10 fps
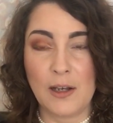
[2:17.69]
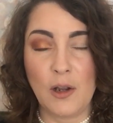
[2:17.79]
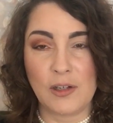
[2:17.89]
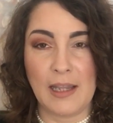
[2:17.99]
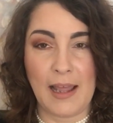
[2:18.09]

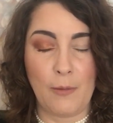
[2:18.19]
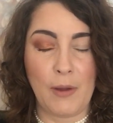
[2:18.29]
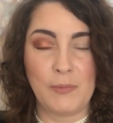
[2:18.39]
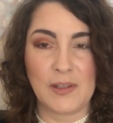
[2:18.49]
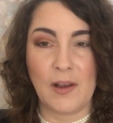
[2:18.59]
looked at that
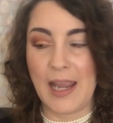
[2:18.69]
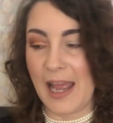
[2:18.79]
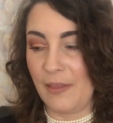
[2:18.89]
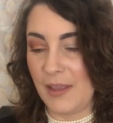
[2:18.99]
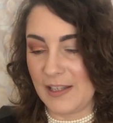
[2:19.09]
website,
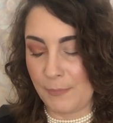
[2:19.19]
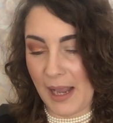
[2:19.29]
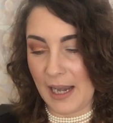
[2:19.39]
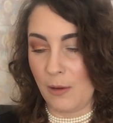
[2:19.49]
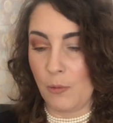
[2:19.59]
and this
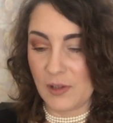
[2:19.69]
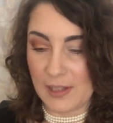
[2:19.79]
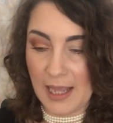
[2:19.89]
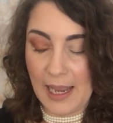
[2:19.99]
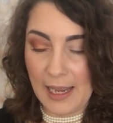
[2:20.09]
palette was
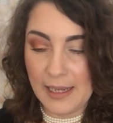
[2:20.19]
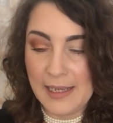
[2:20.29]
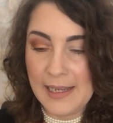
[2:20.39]
there.